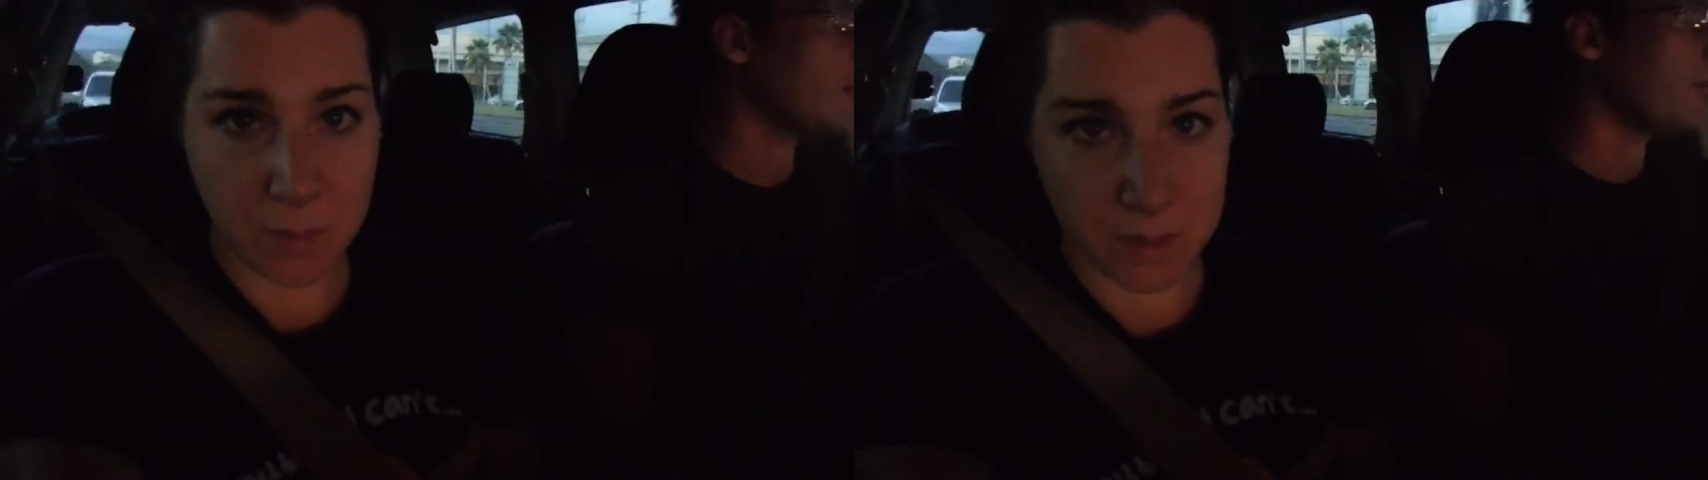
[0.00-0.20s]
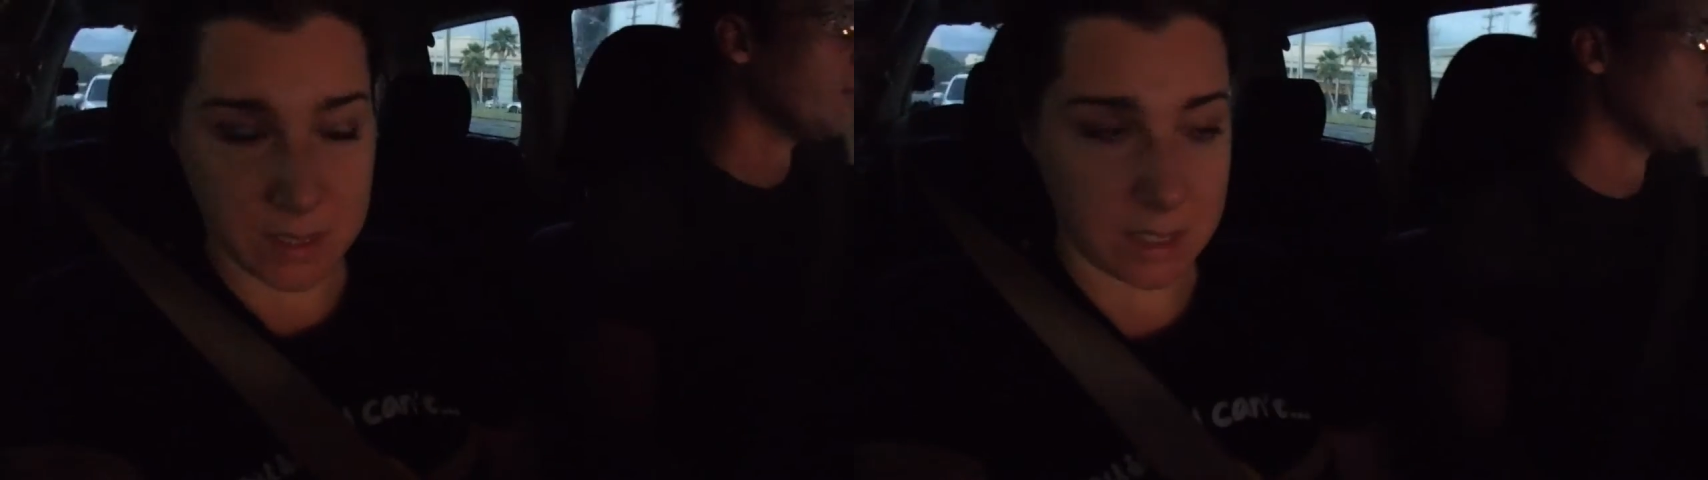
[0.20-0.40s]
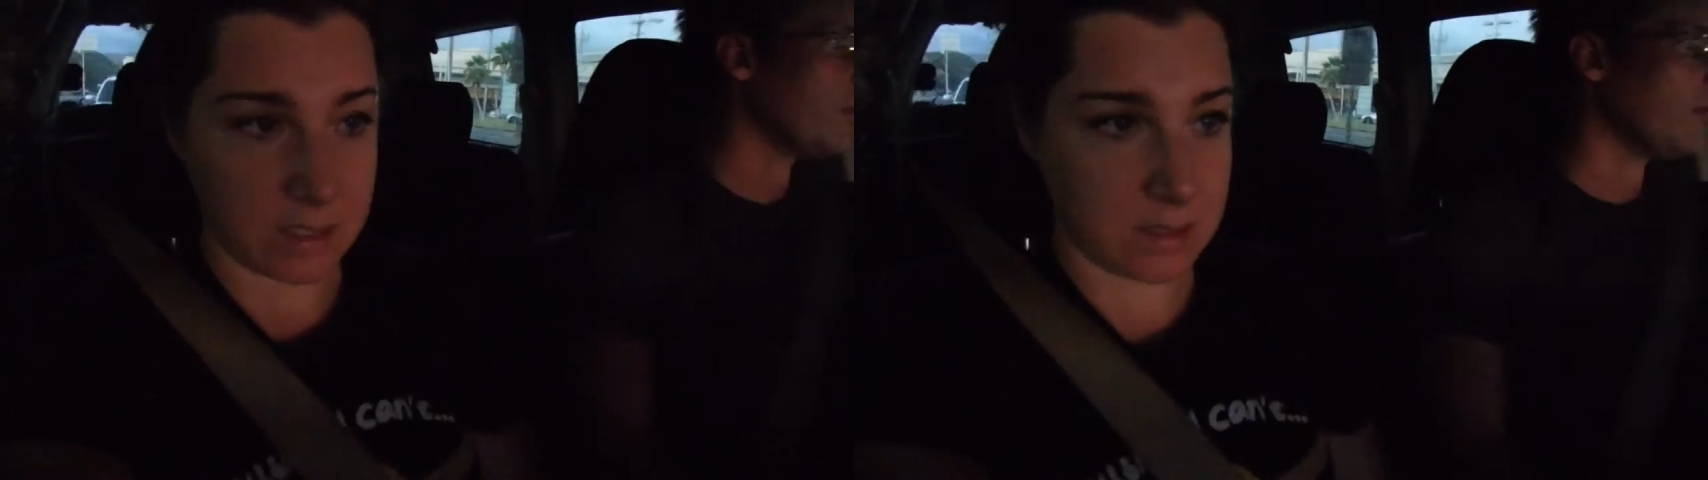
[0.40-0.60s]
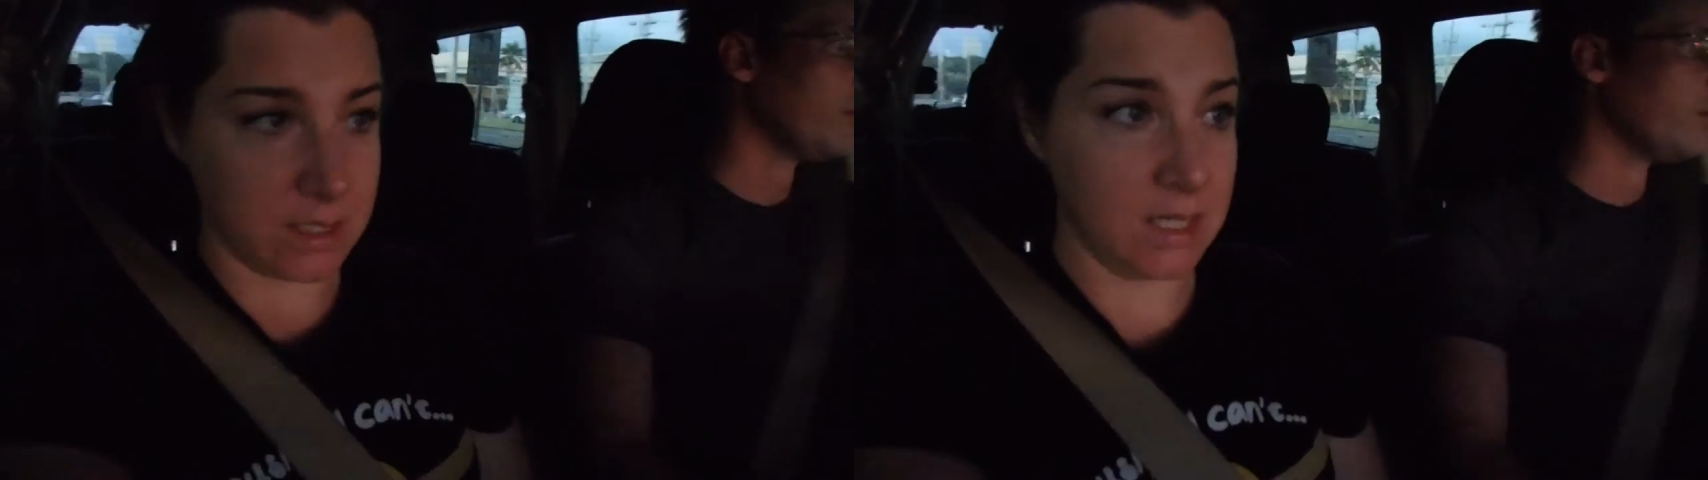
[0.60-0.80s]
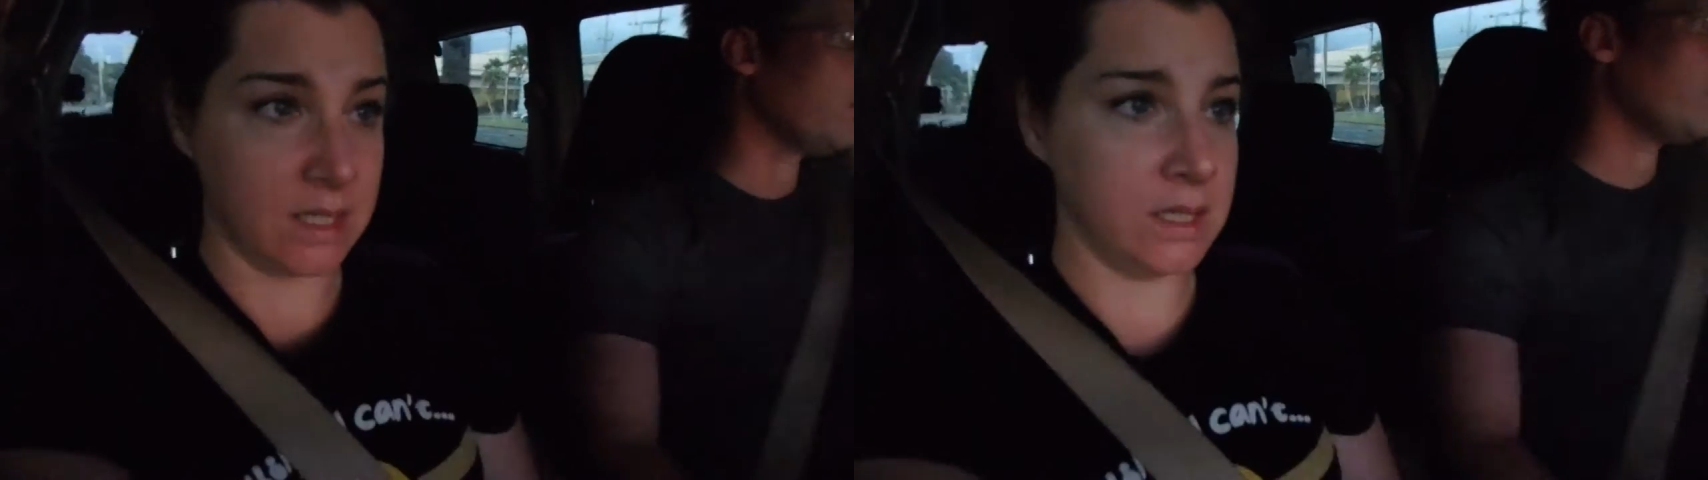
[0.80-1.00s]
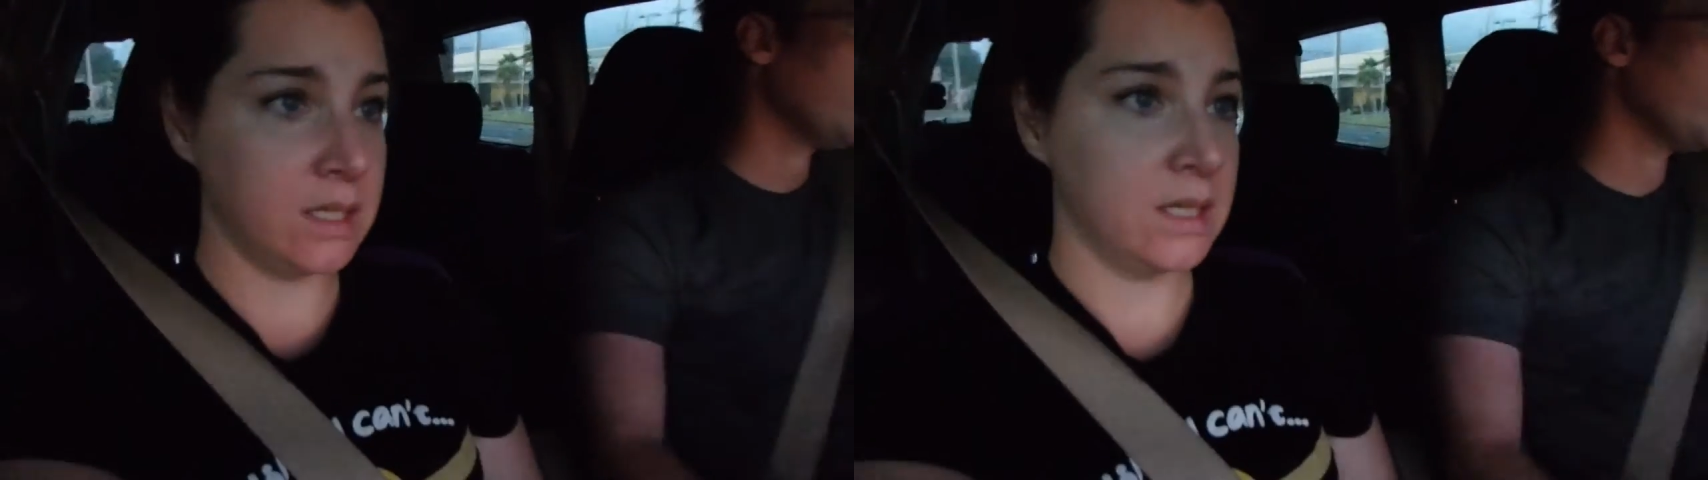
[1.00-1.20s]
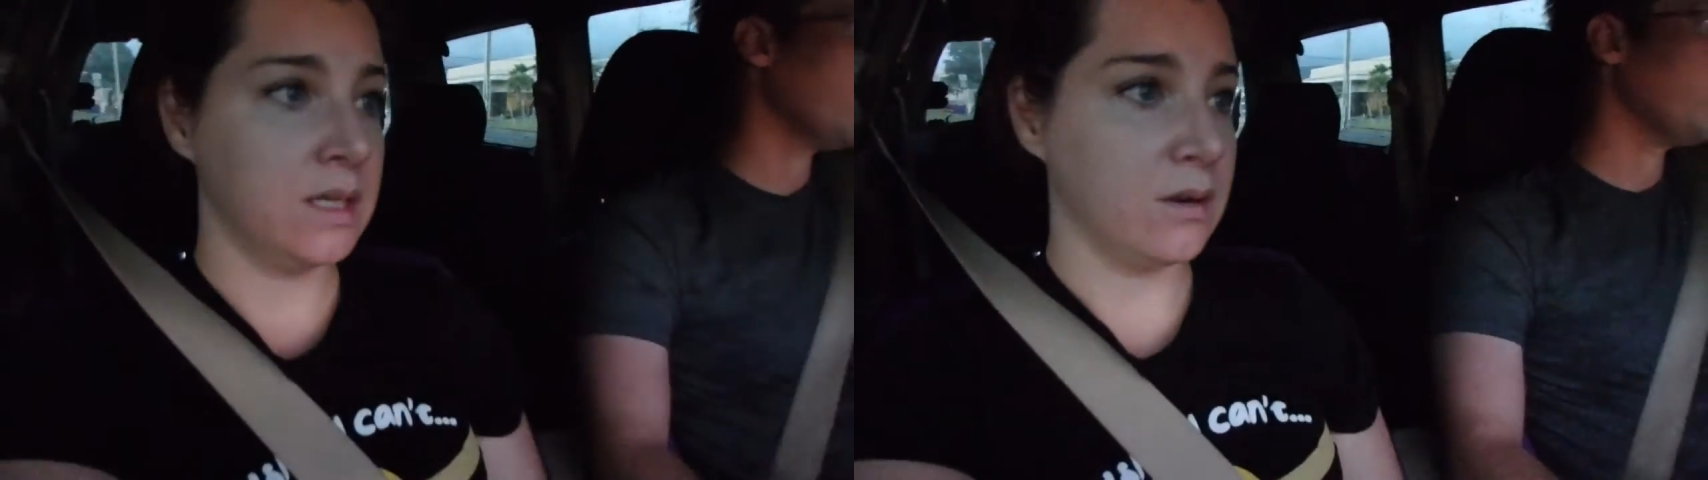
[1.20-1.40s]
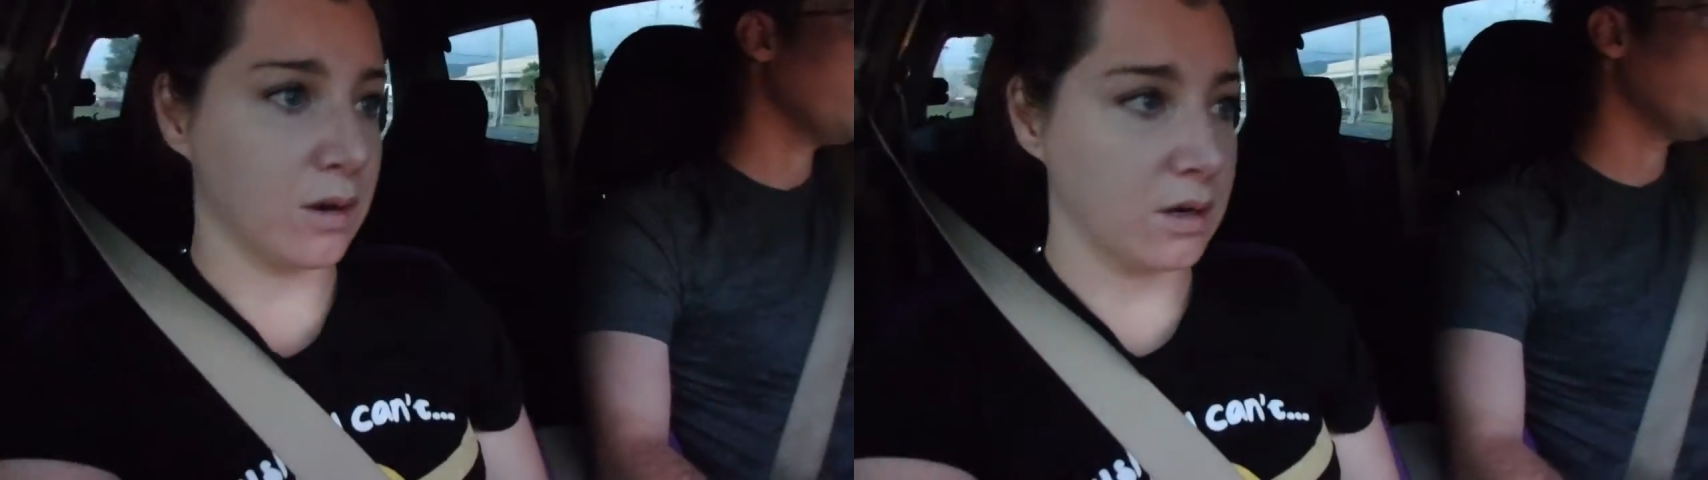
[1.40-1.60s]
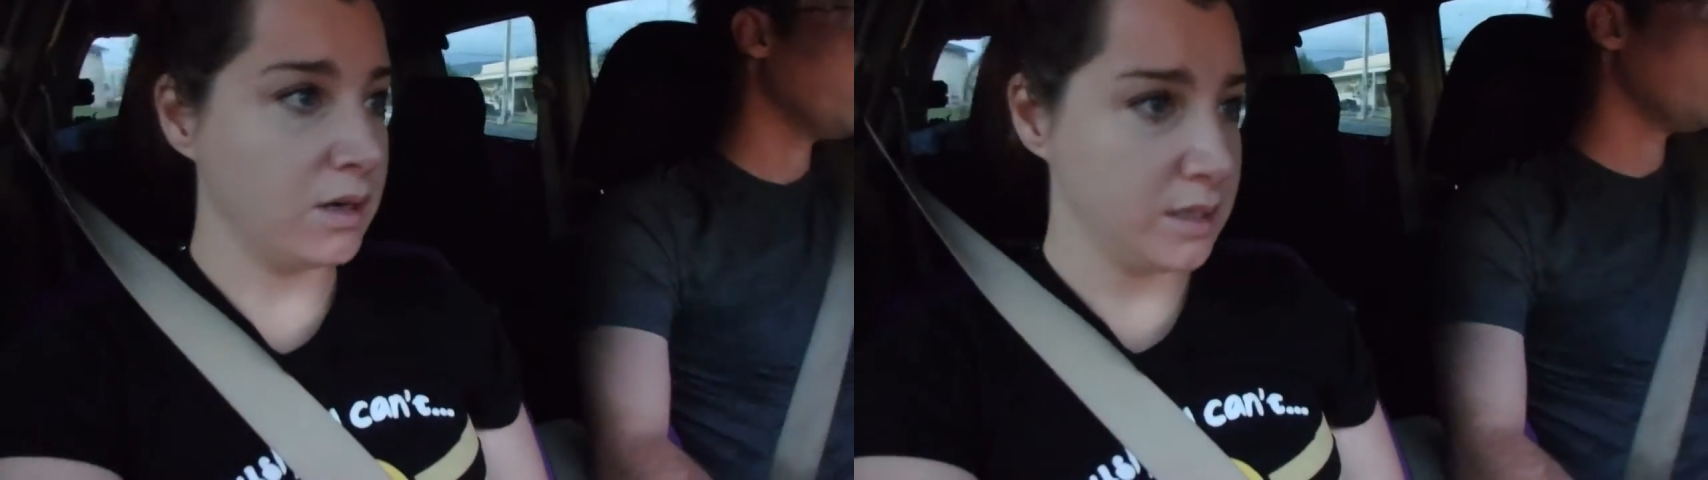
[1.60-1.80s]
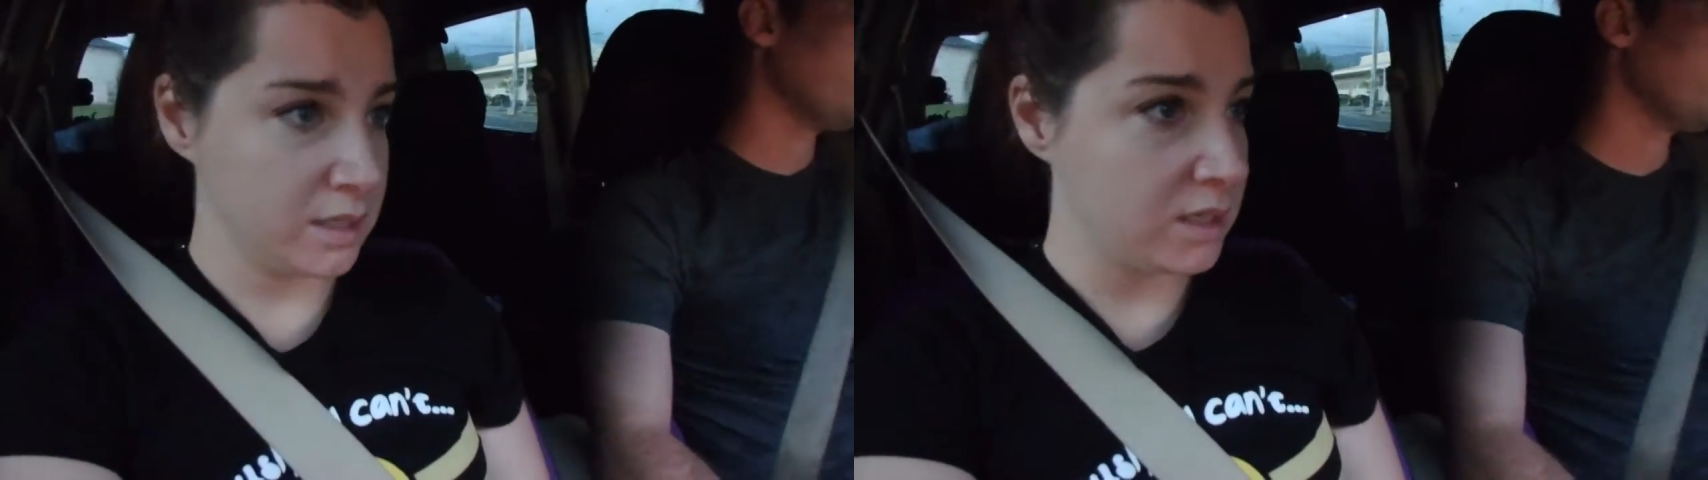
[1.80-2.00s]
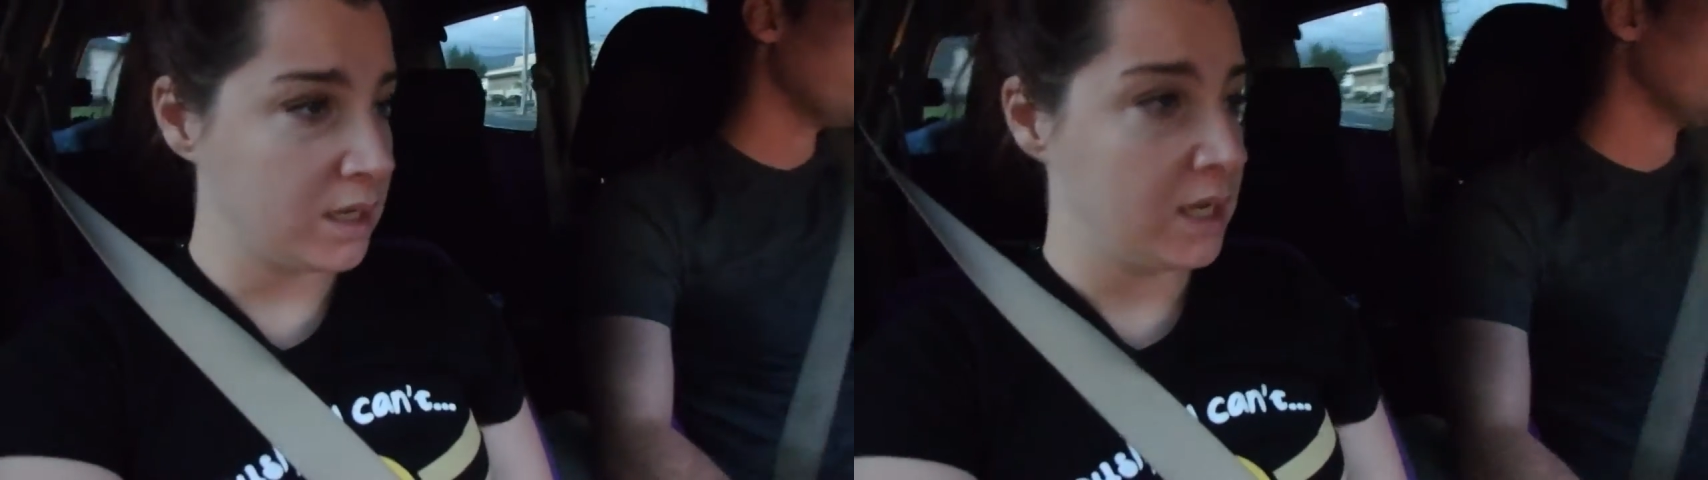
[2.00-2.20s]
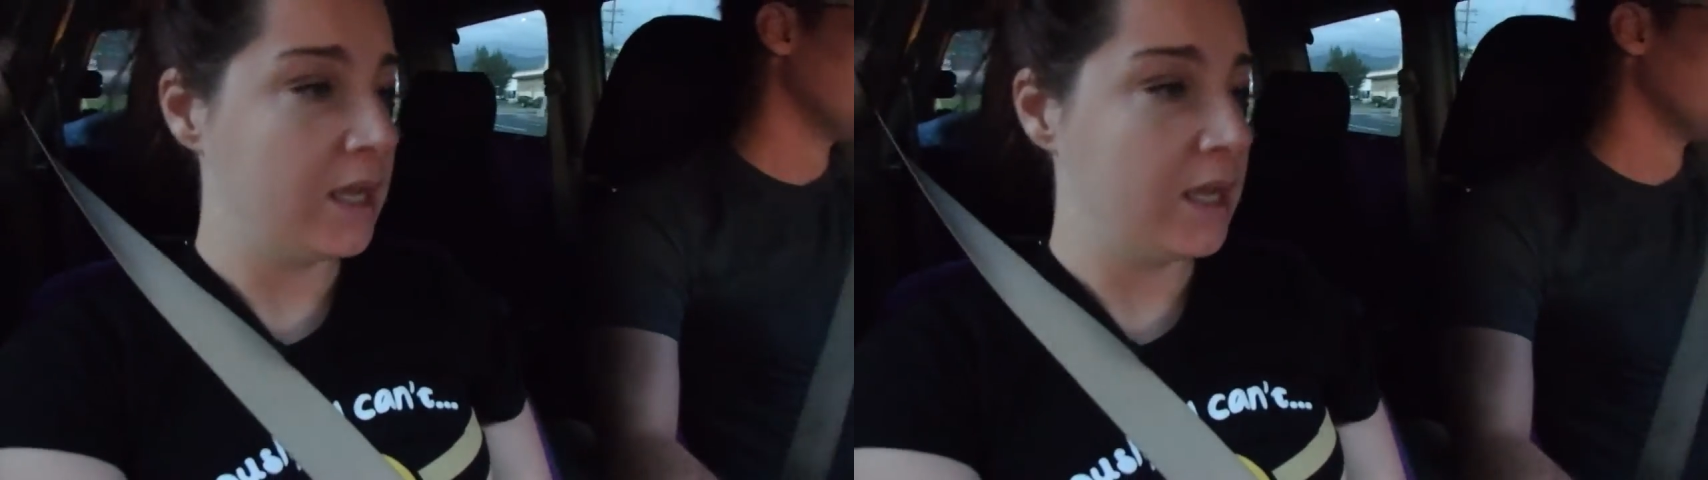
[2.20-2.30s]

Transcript: but they didn't or couldn't.